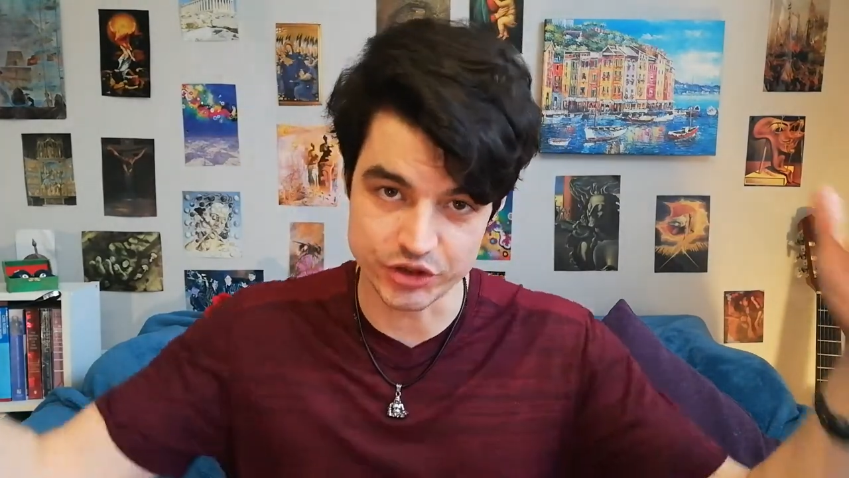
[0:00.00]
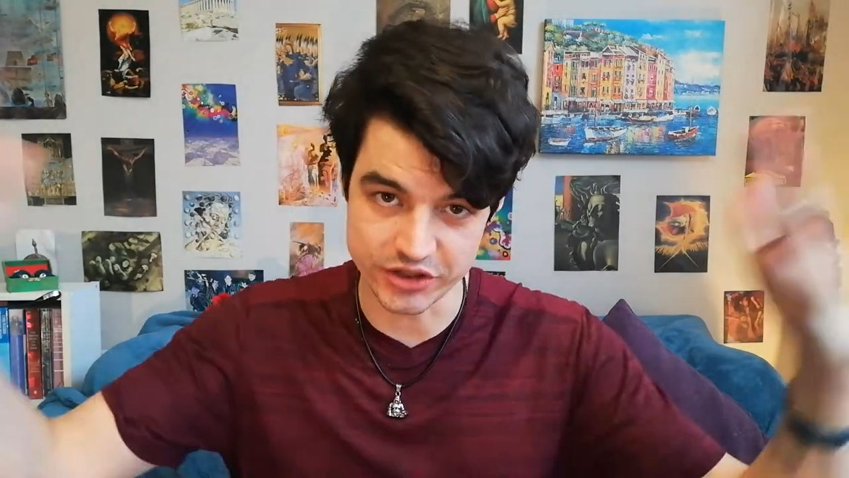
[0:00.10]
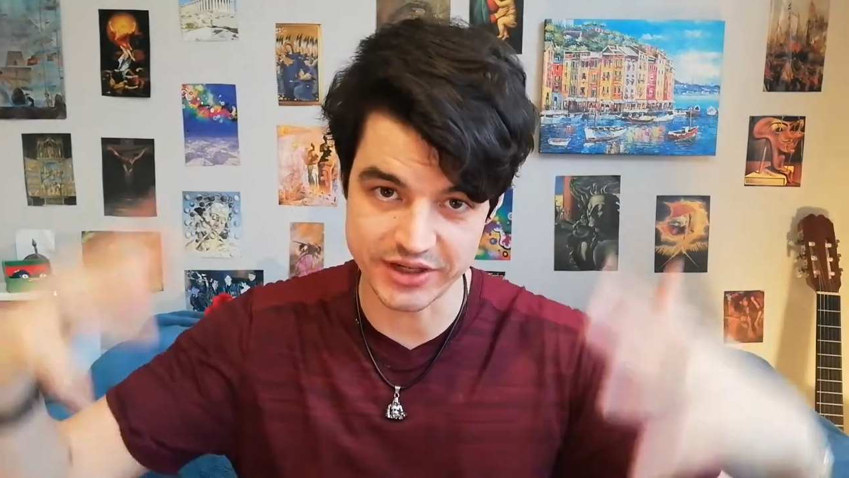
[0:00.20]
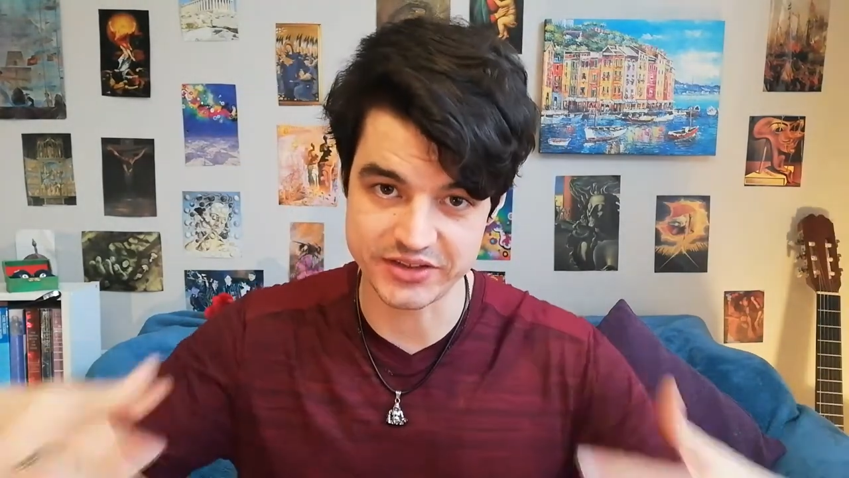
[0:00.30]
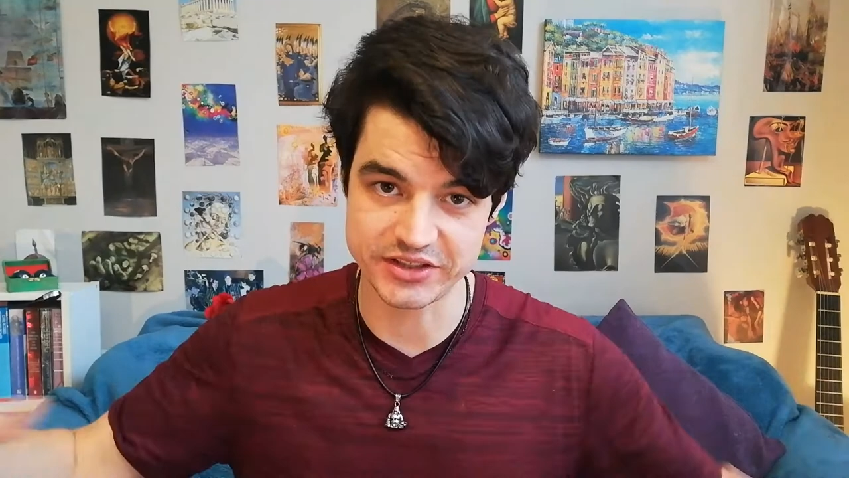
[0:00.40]

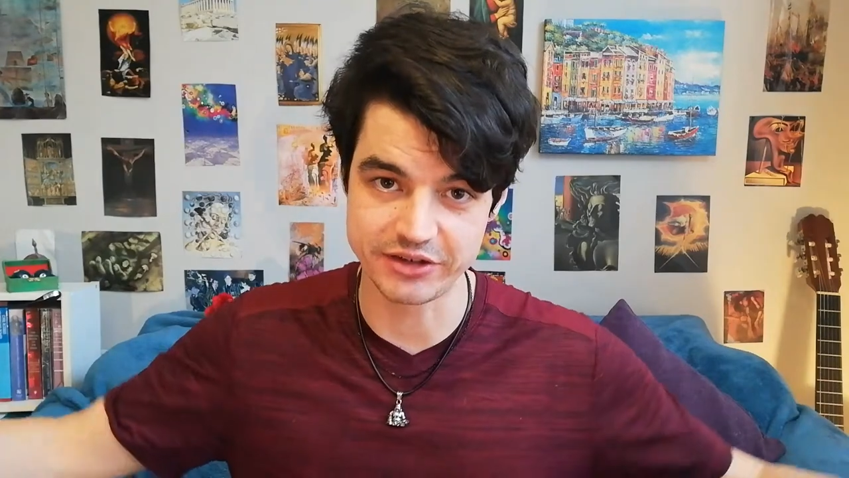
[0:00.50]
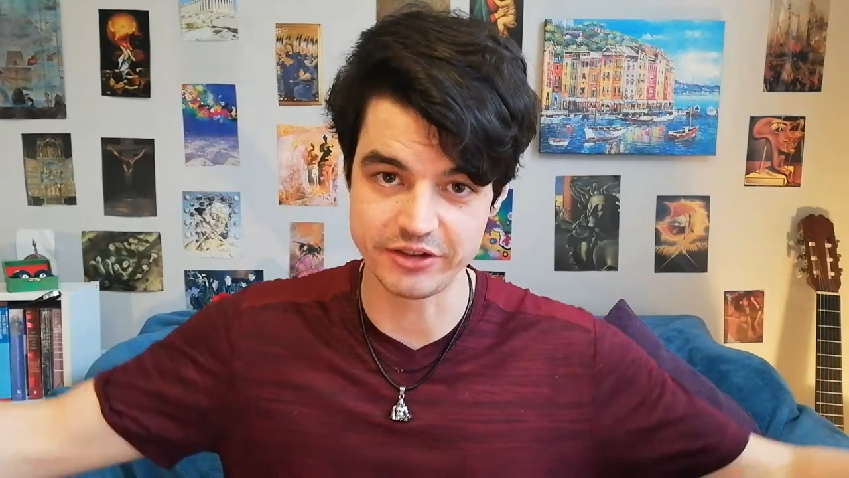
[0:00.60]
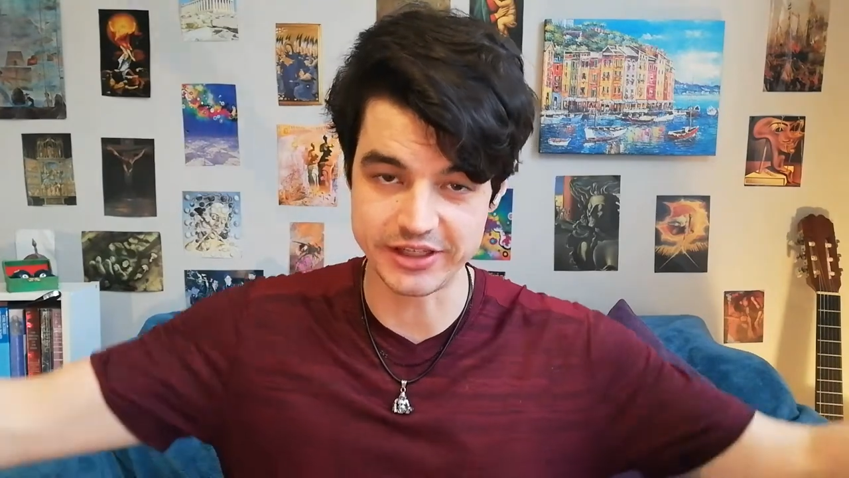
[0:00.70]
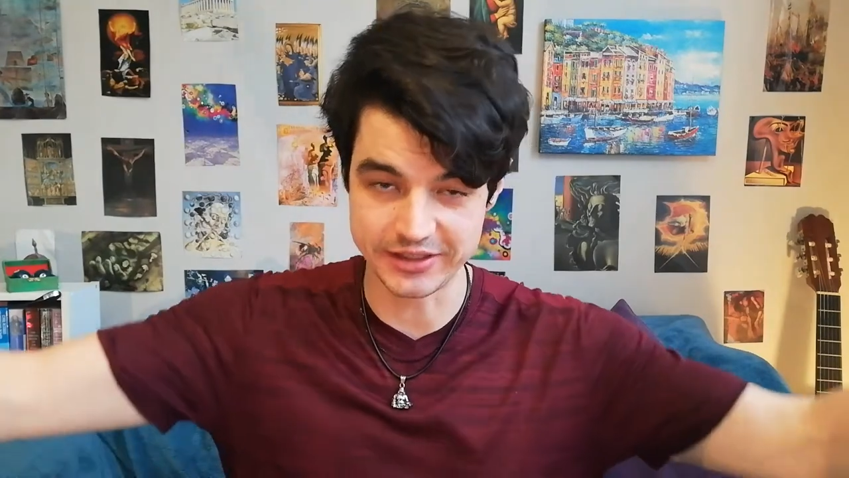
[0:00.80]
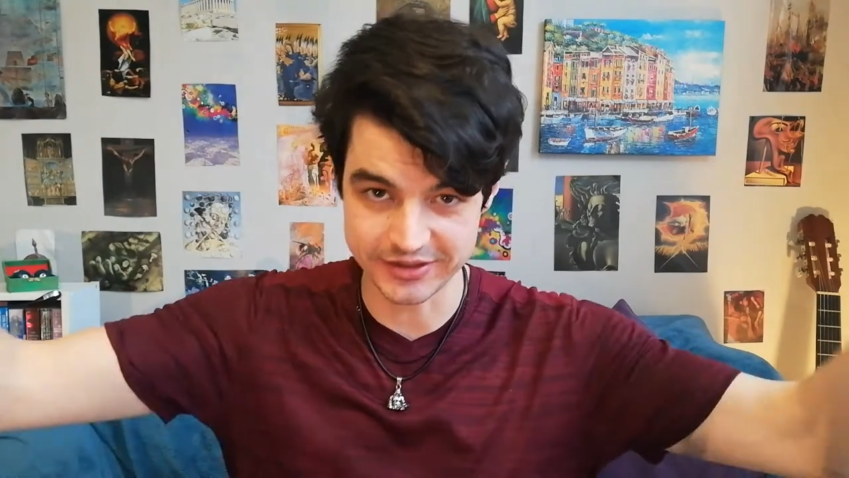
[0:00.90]

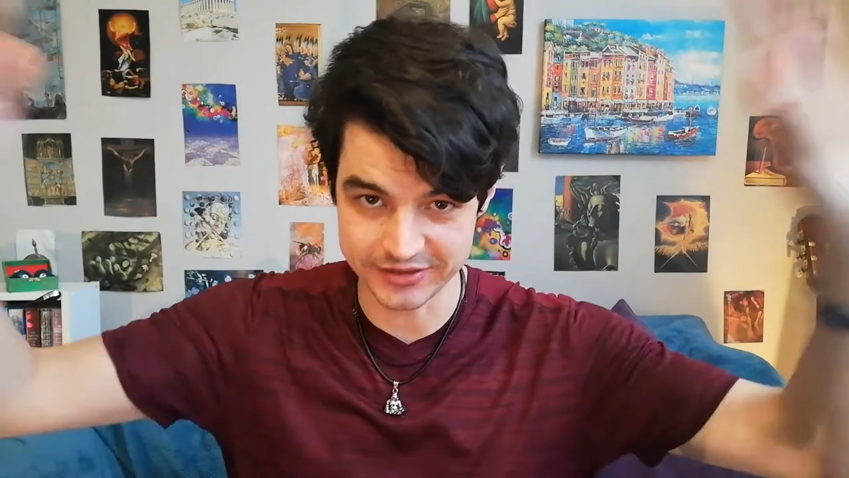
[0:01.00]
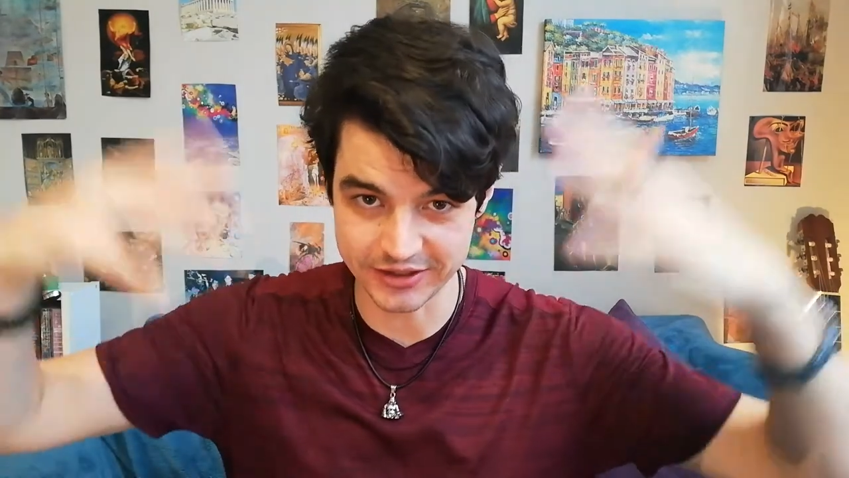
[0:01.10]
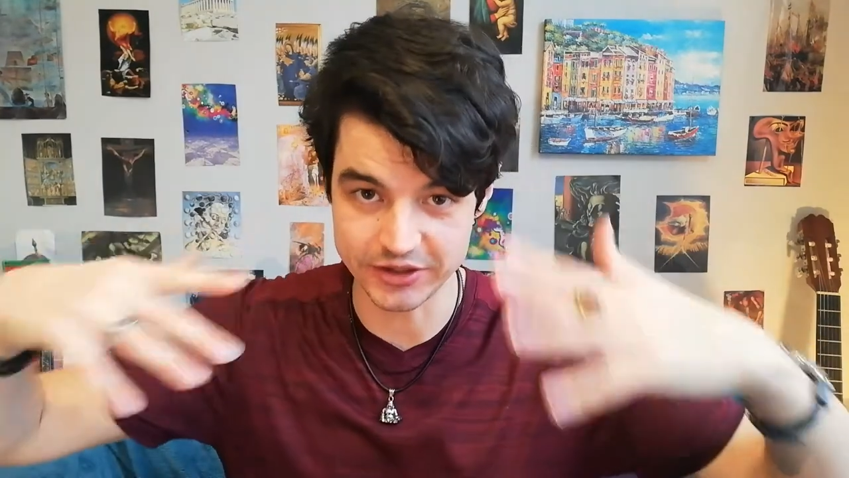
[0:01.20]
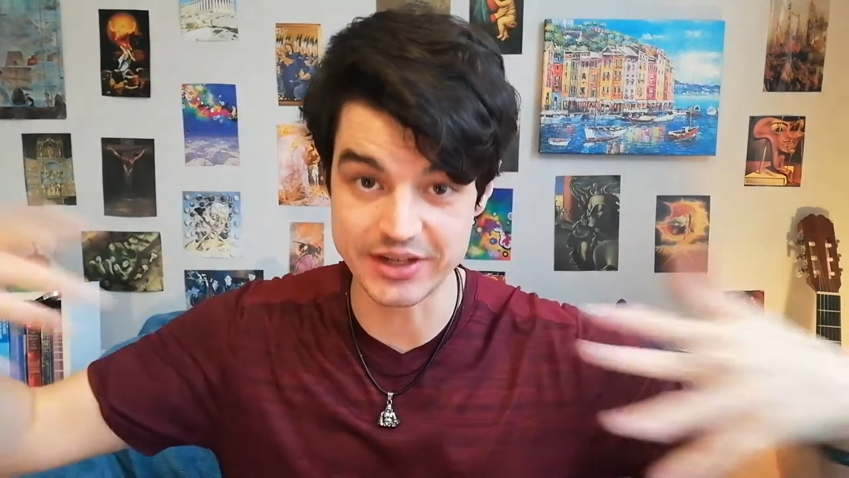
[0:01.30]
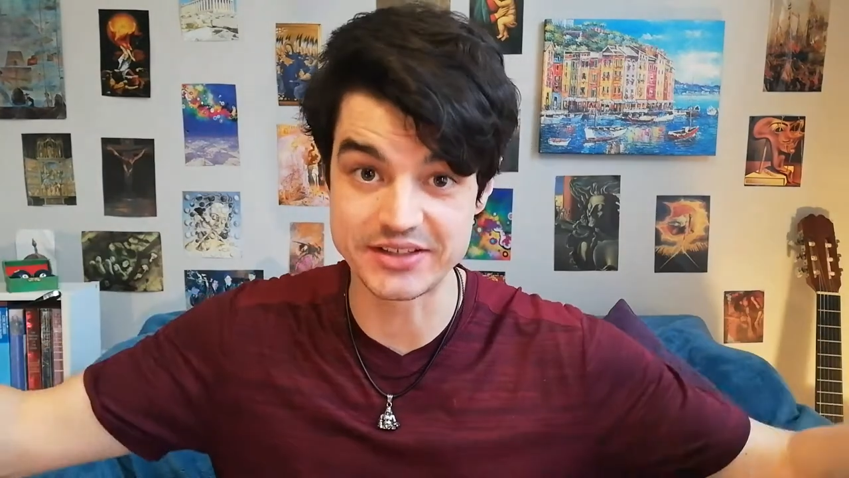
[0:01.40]

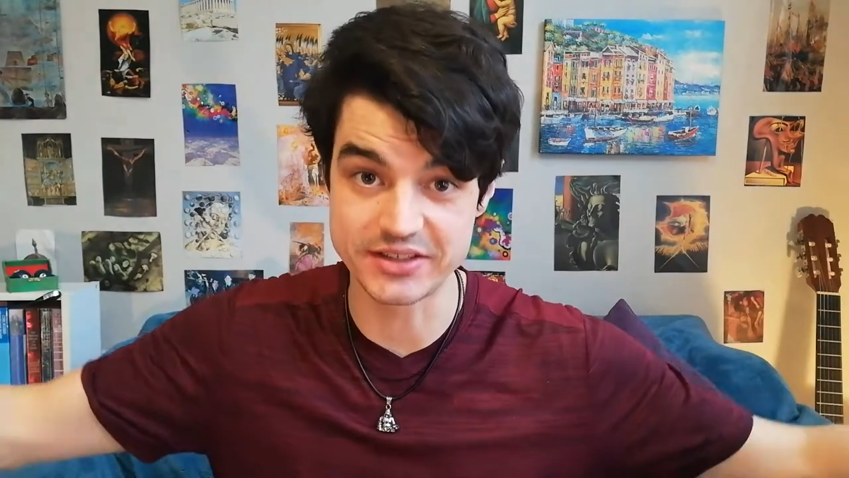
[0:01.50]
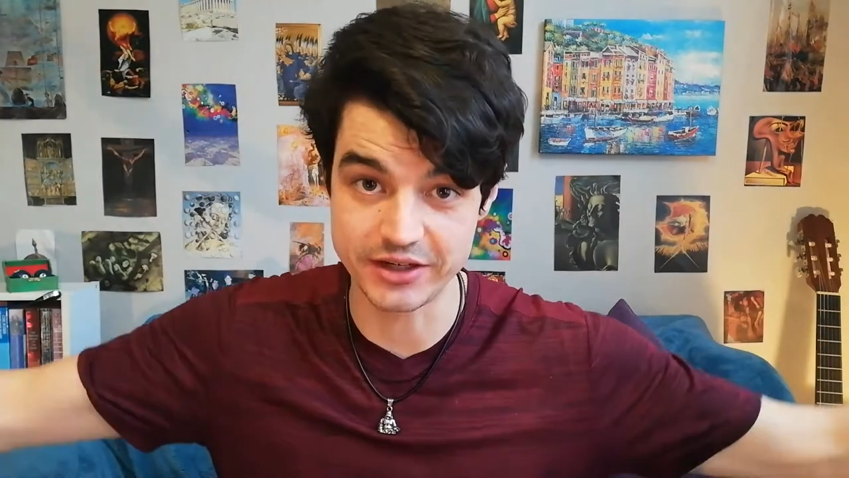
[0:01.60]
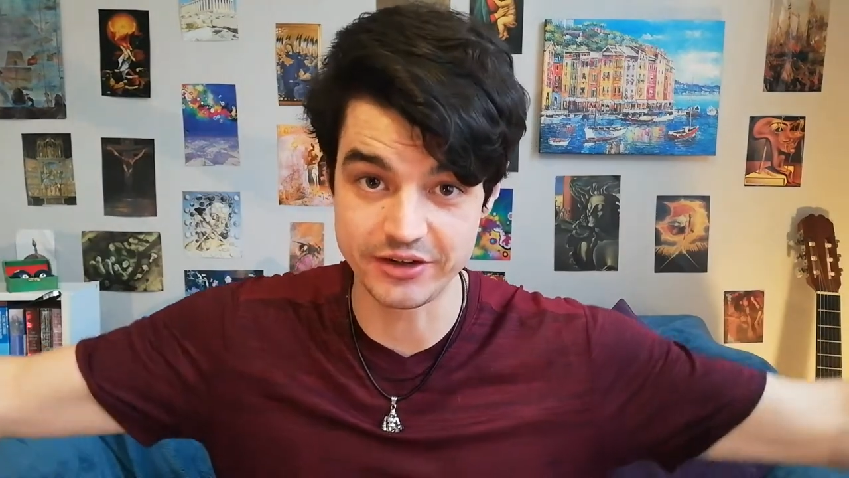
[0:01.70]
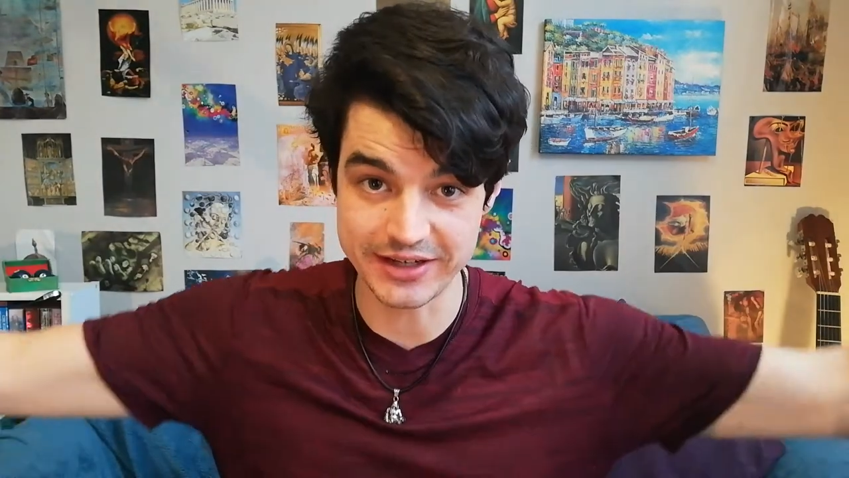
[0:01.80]
unnecessary